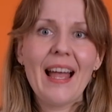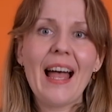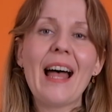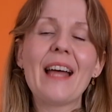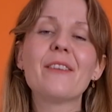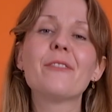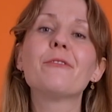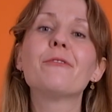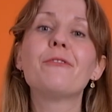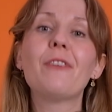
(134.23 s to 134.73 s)

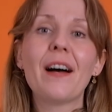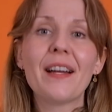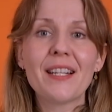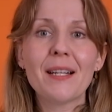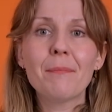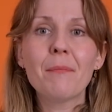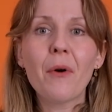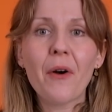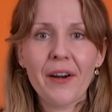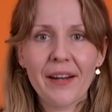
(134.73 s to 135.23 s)
and find
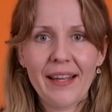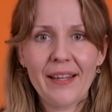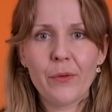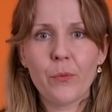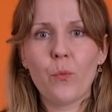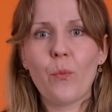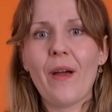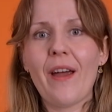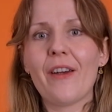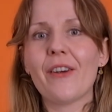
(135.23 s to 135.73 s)
a
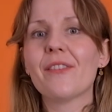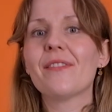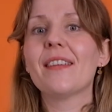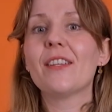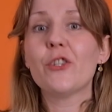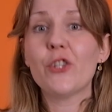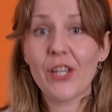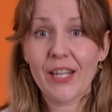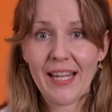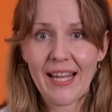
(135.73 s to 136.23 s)
market where the
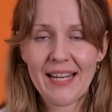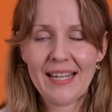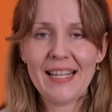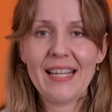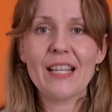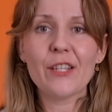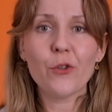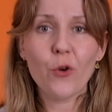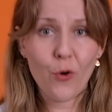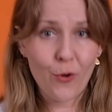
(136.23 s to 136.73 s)
chicken
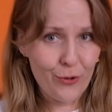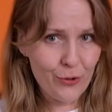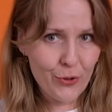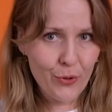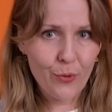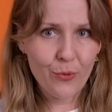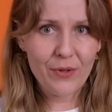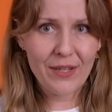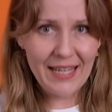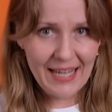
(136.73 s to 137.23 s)
is
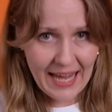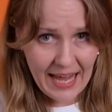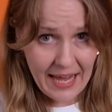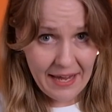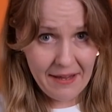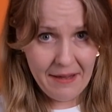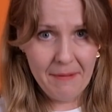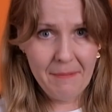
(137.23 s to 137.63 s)
also the egg.